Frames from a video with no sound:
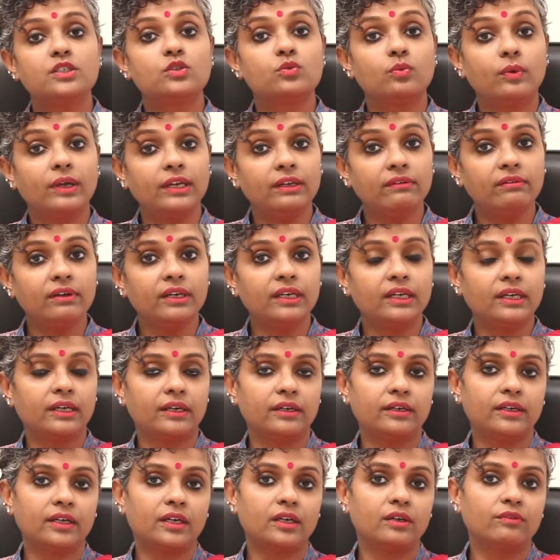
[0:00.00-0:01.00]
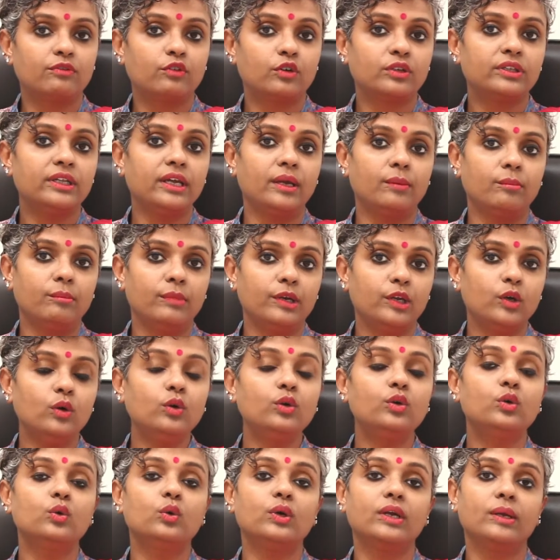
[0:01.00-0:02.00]
is very, very critical for the
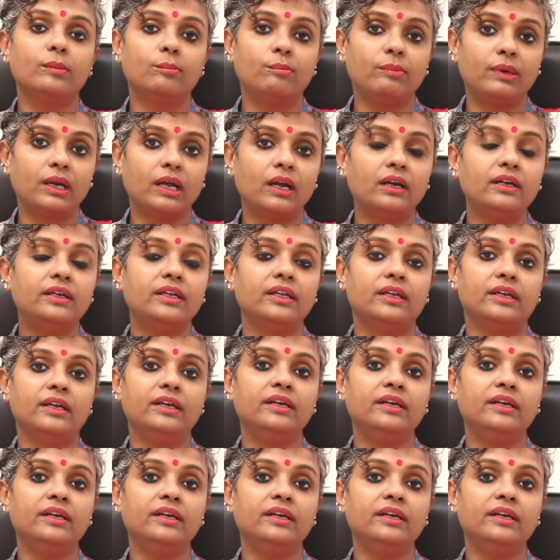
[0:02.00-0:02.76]
embryo to implant in